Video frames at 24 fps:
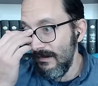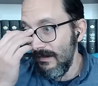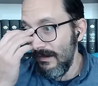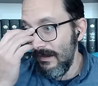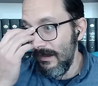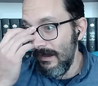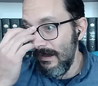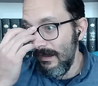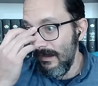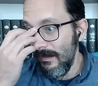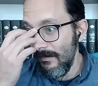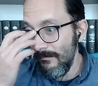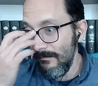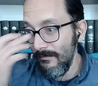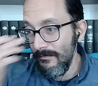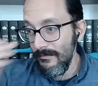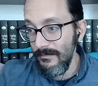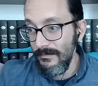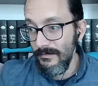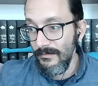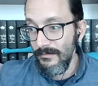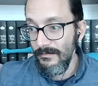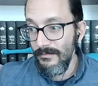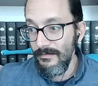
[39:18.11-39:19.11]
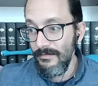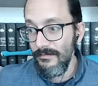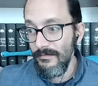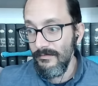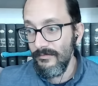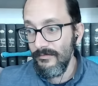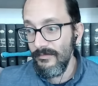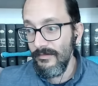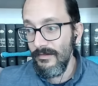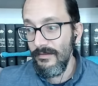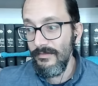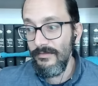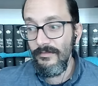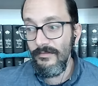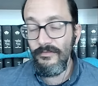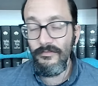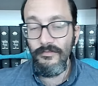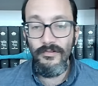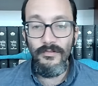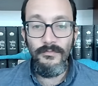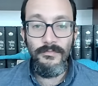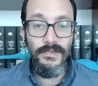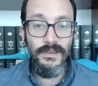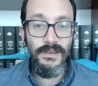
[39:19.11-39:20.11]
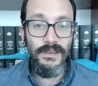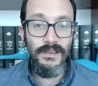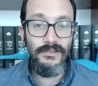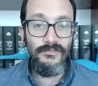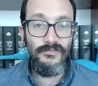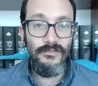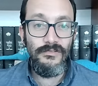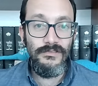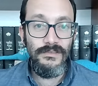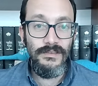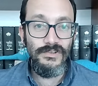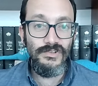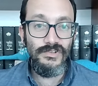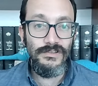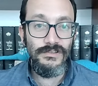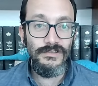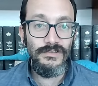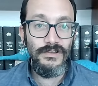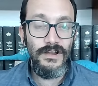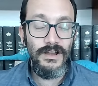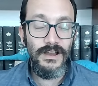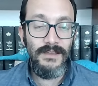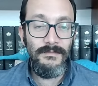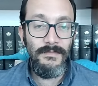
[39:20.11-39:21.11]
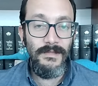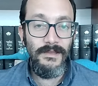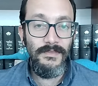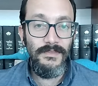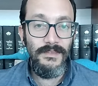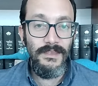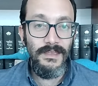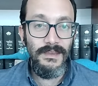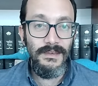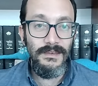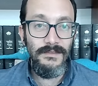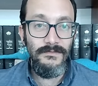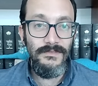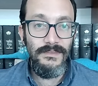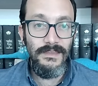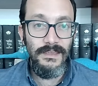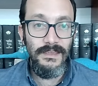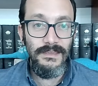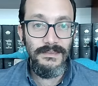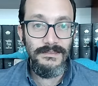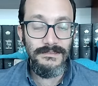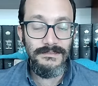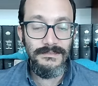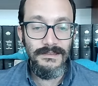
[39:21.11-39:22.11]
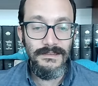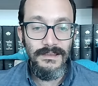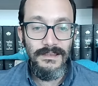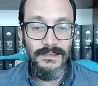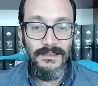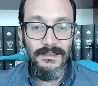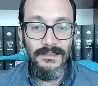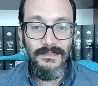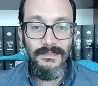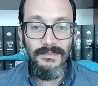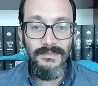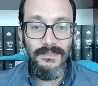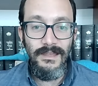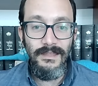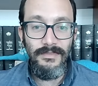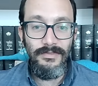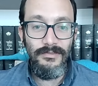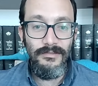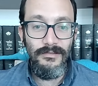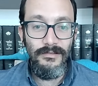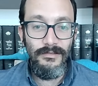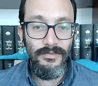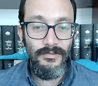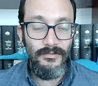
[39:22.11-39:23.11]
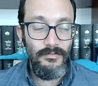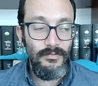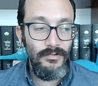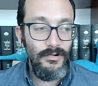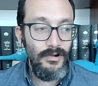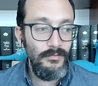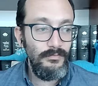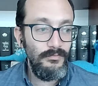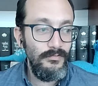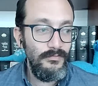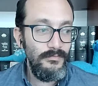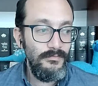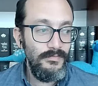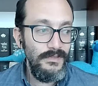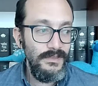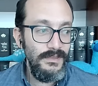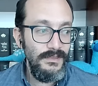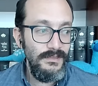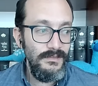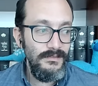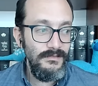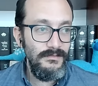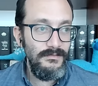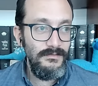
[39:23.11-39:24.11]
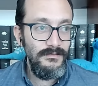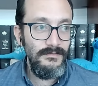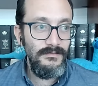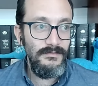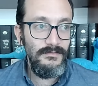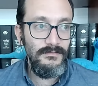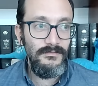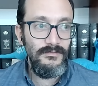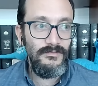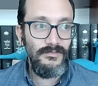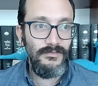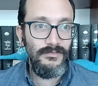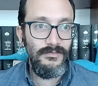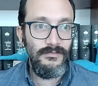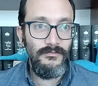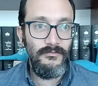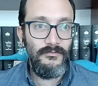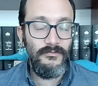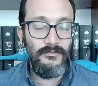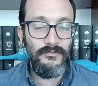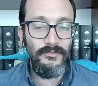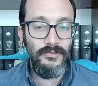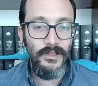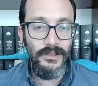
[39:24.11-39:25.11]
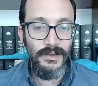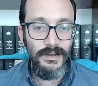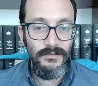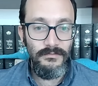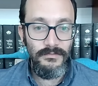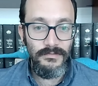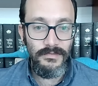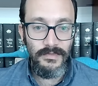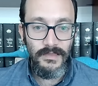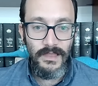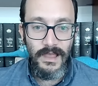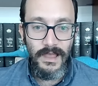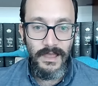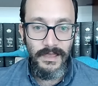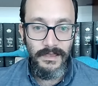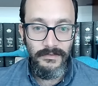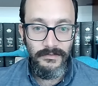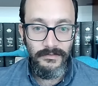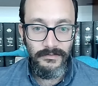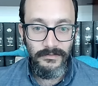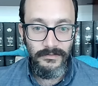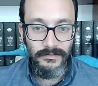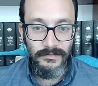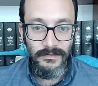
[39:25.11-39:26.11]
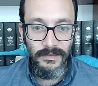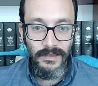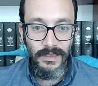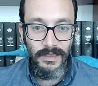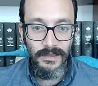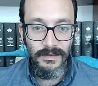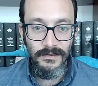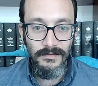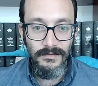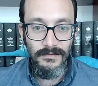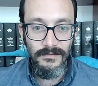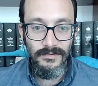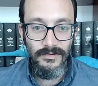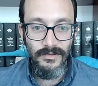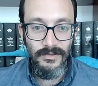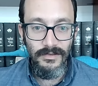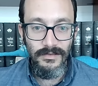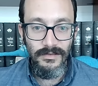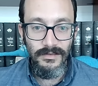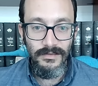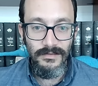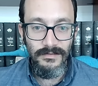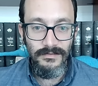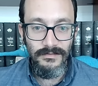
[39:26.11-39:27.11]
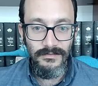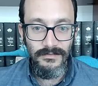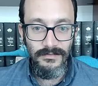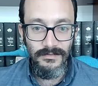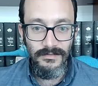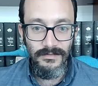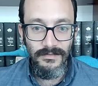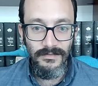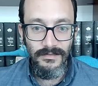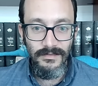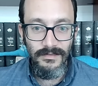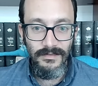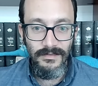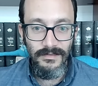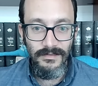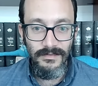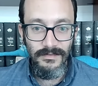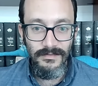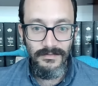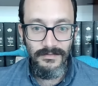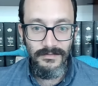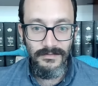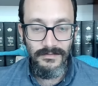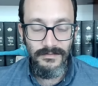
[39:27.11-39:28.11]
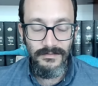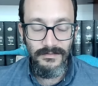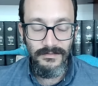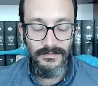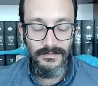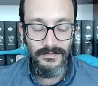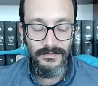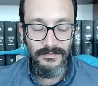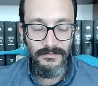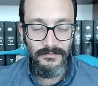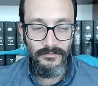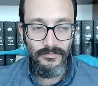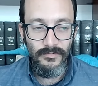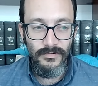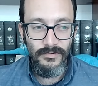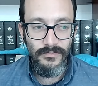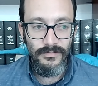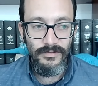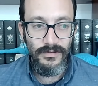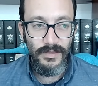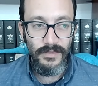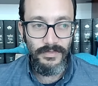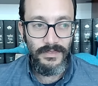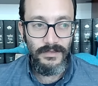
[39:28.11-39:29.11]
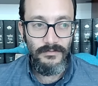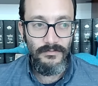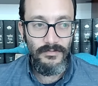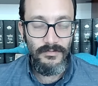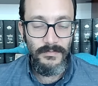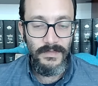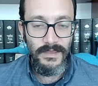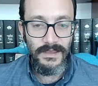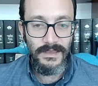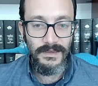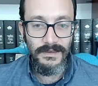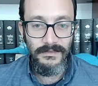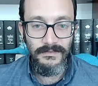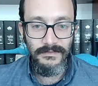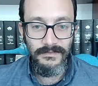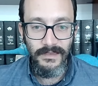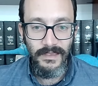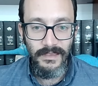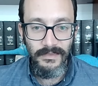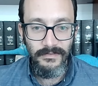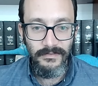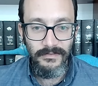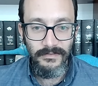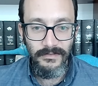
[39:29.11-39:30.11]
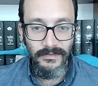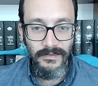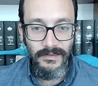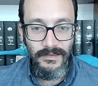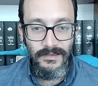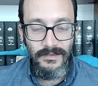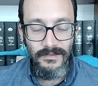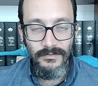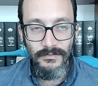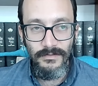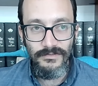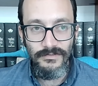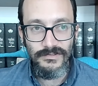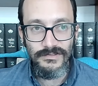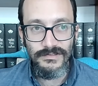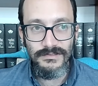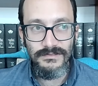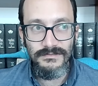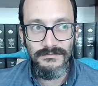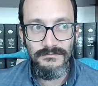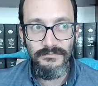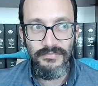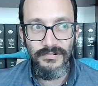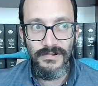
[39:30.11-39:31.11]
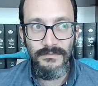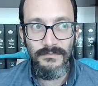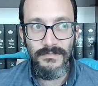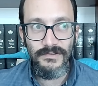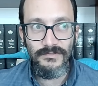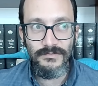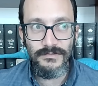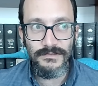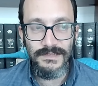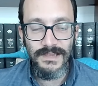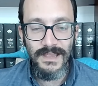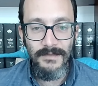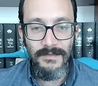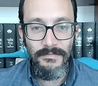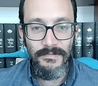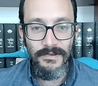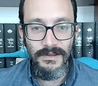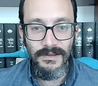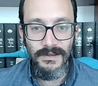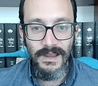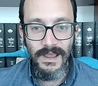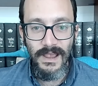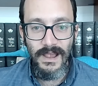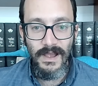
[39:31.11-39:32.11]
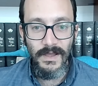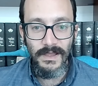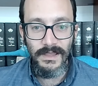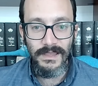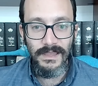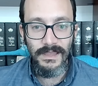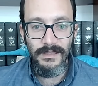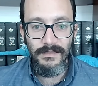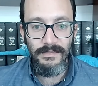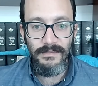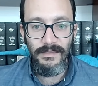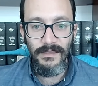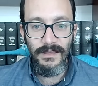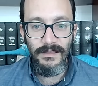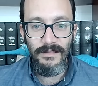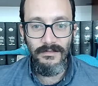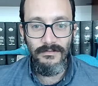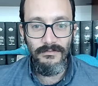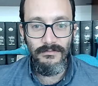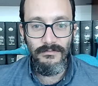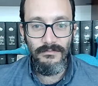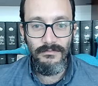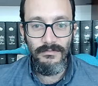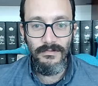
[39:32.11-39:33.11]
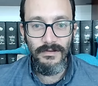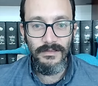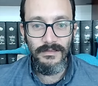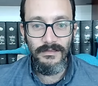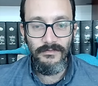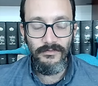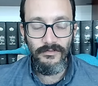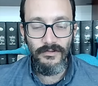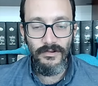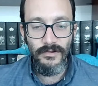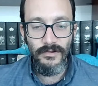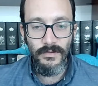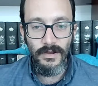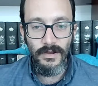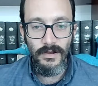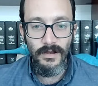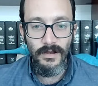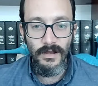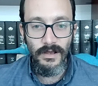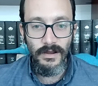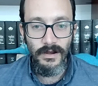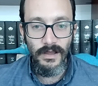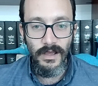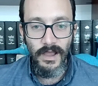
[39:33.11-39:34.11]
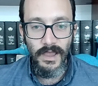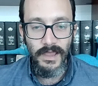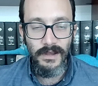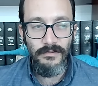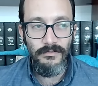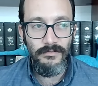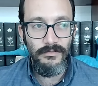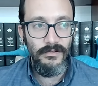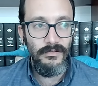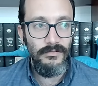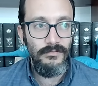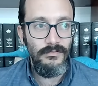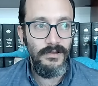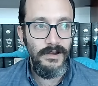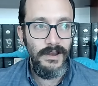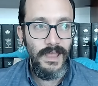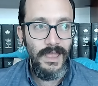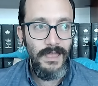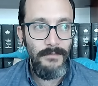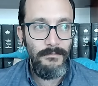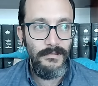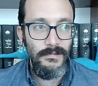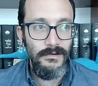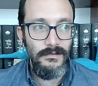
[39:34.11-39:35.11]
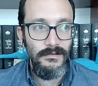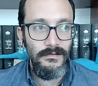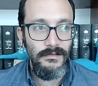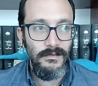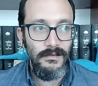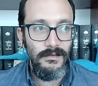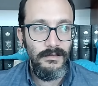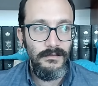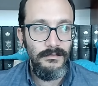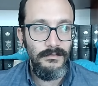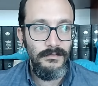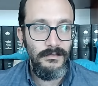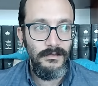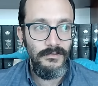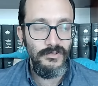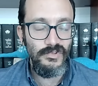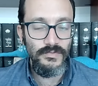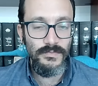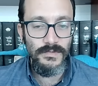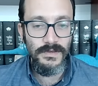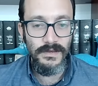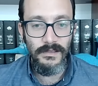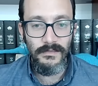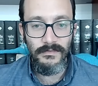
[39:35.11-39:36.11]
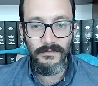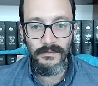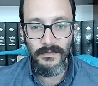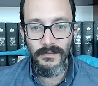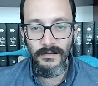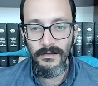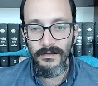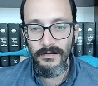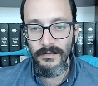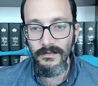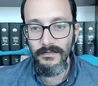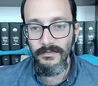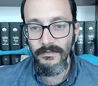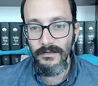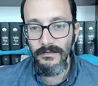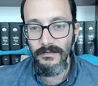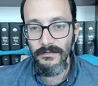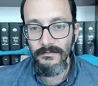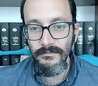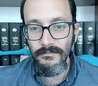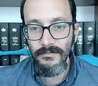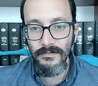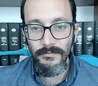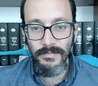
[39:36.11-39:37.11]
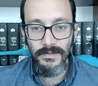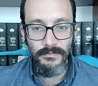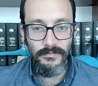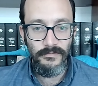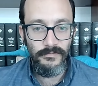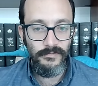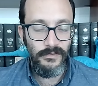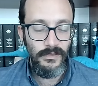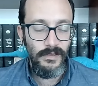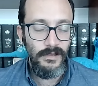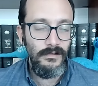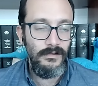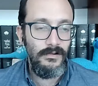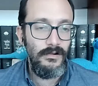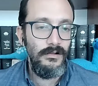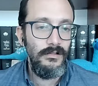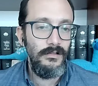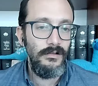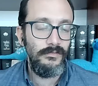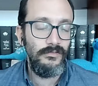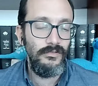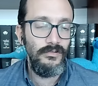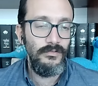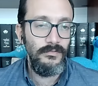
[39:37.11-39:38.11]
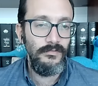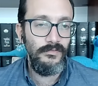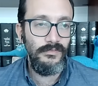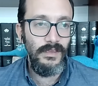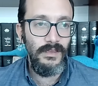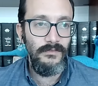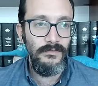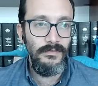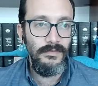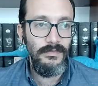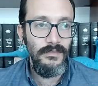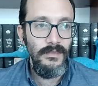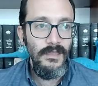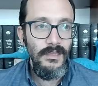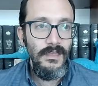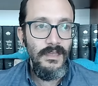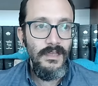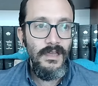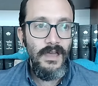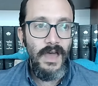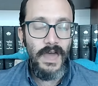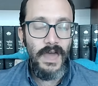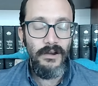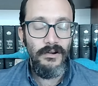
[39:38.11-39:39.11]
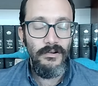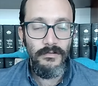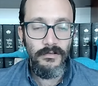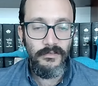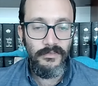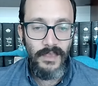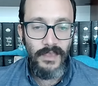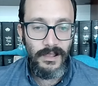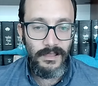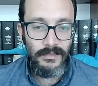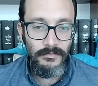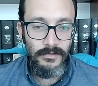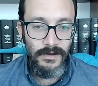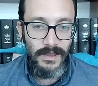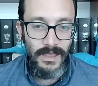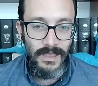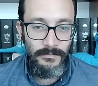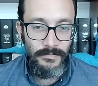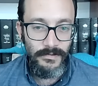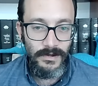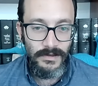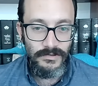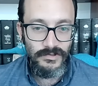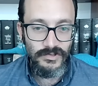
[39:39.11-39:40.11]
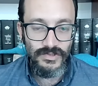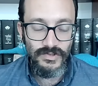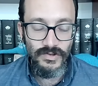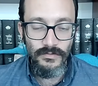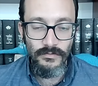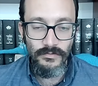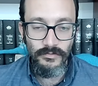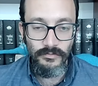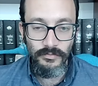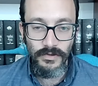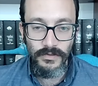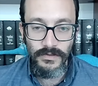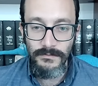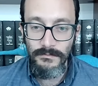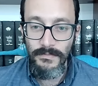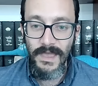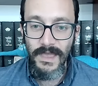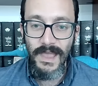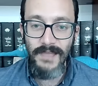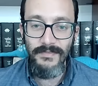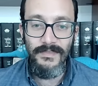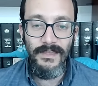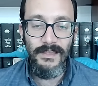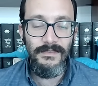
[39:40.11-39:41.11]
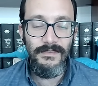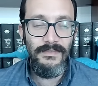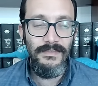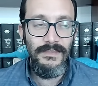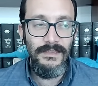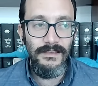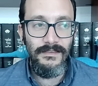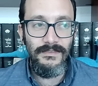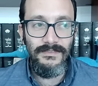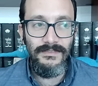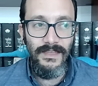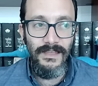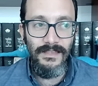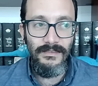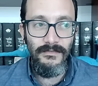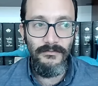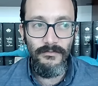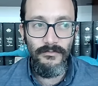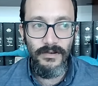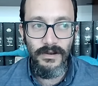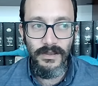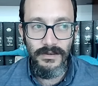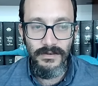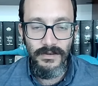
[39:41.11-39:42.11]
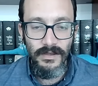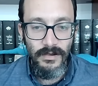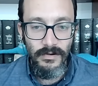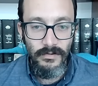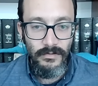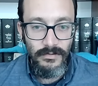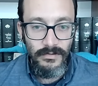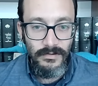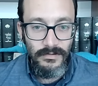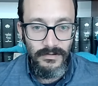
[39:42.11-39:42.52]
um, you know, there's a there's a rabbinic tradition talking about the end of days, that the the world will be just flooded with lies, and and it won't, nothing will make any sense. which is pretty much what's happening now. I can't tell what is going on. I don't know what happened on, on Shemini Atzeret, on uh, what people say, call October seventh. I don't know exactly what happened. I just know it was really bad. That's the extent of what I know.